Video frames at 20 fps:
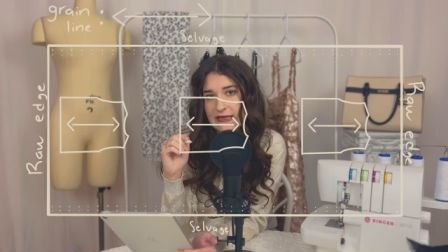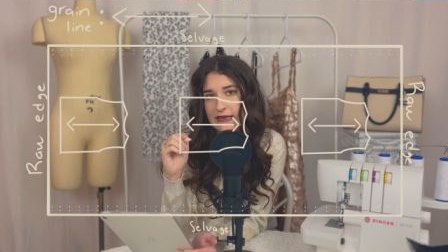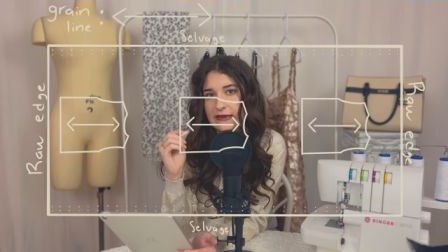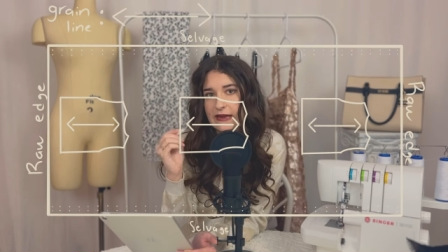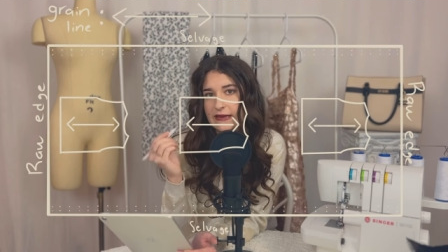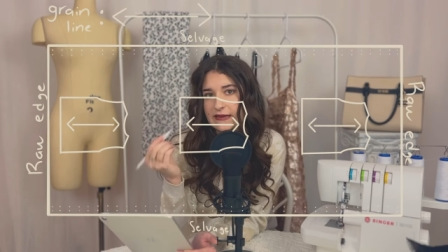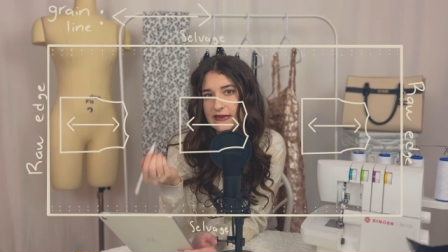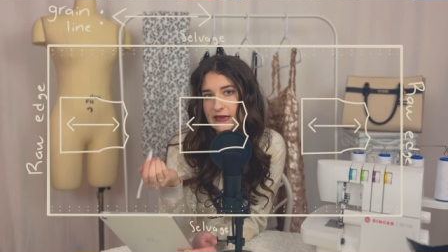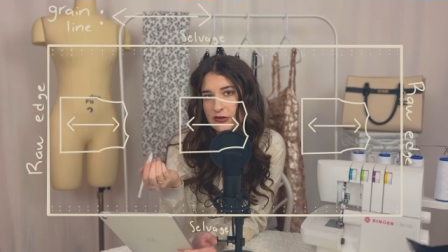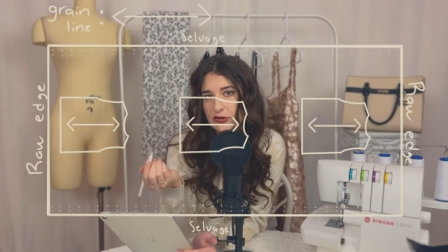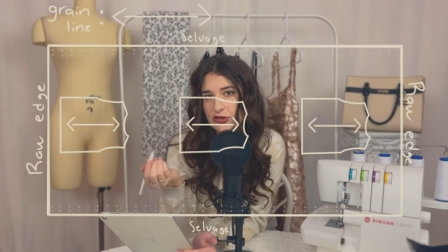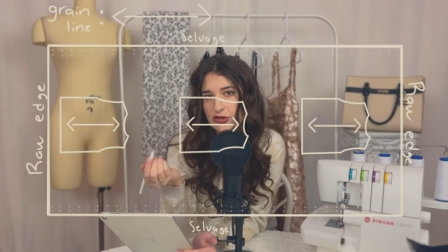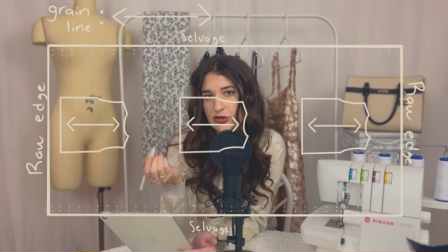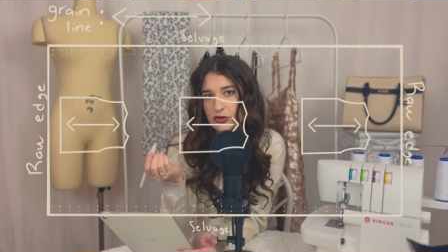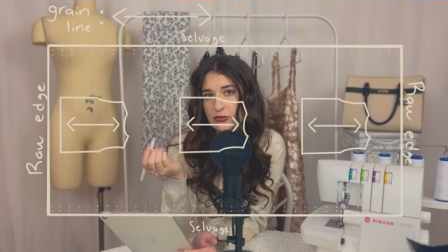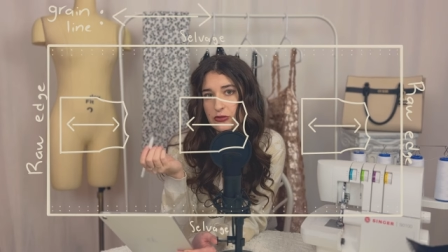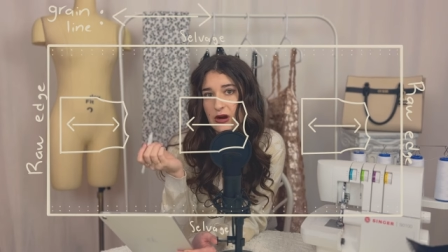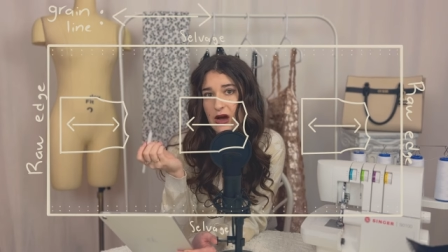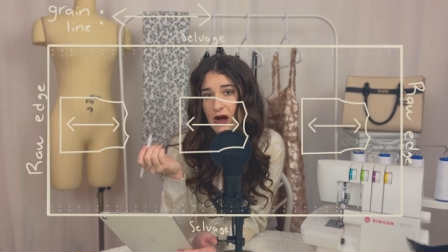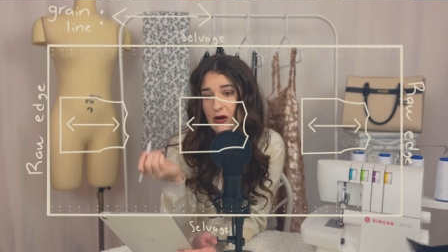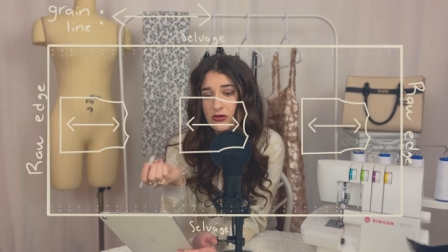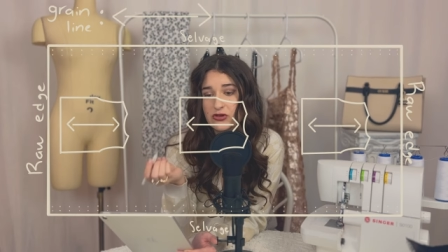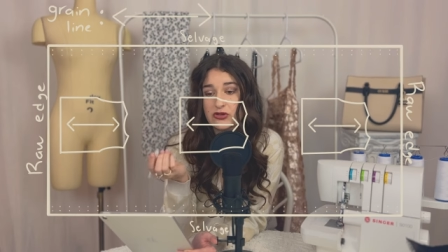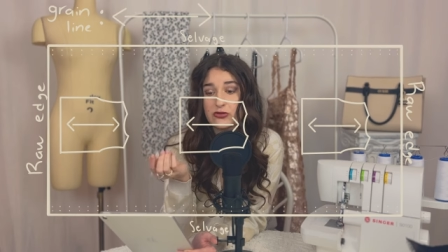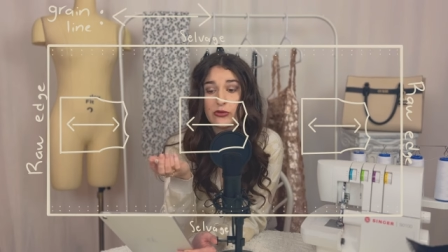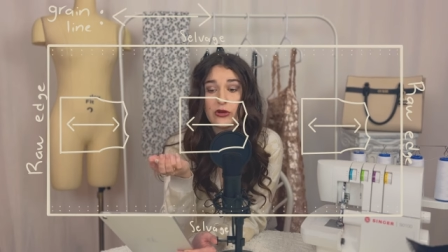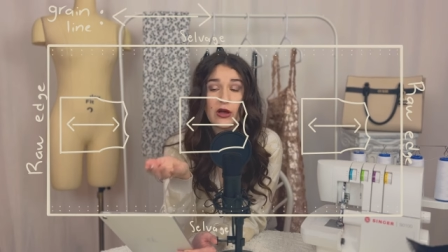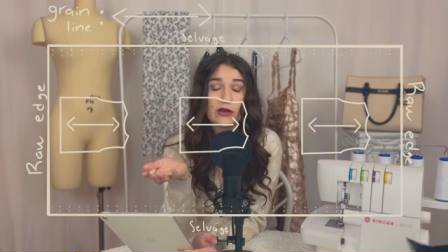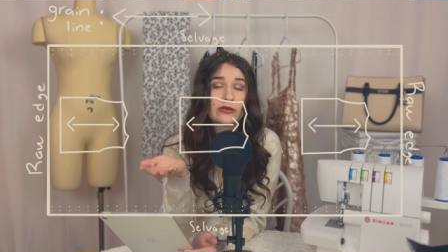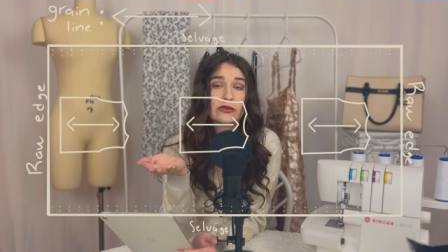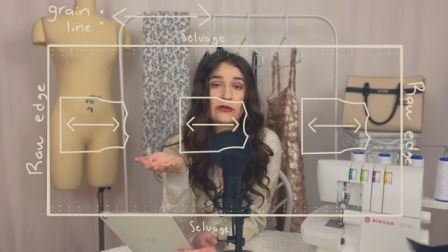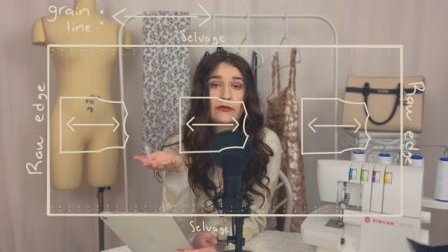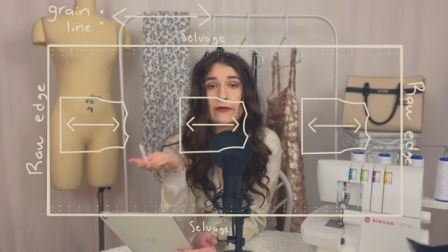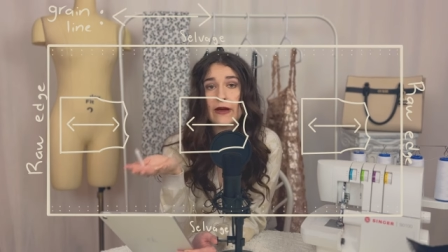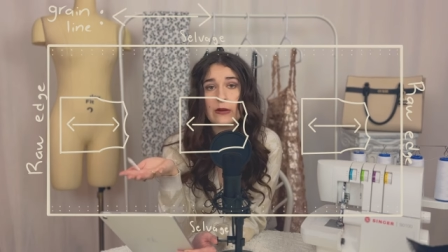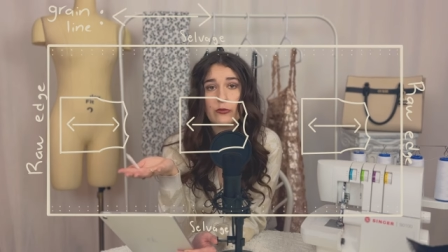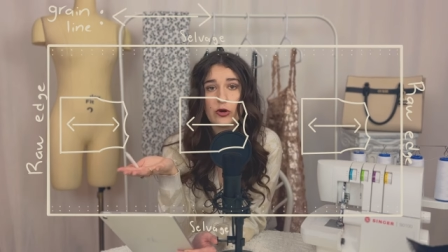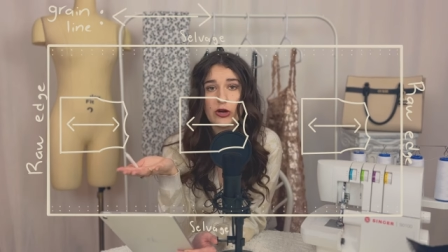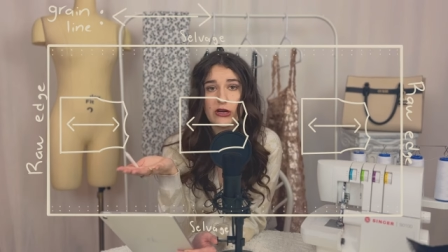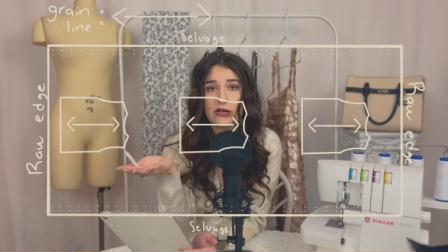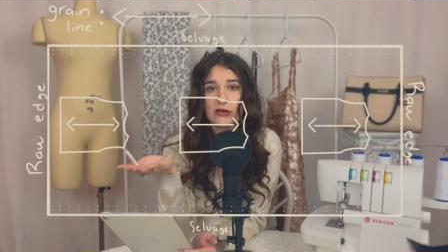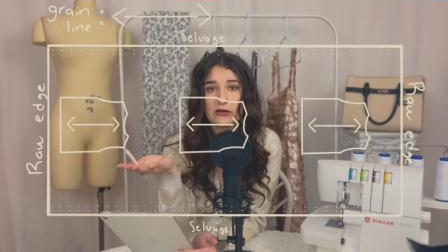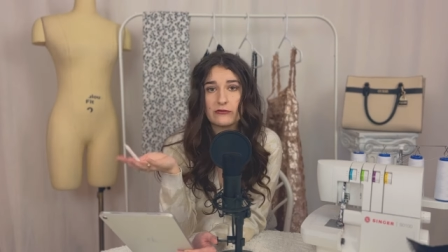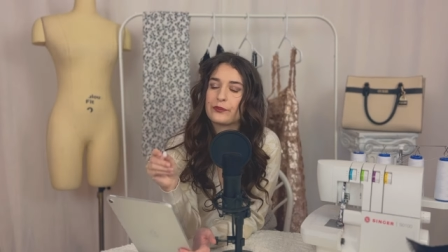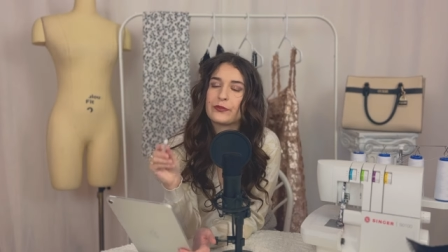and that tells you how to cut the fabric.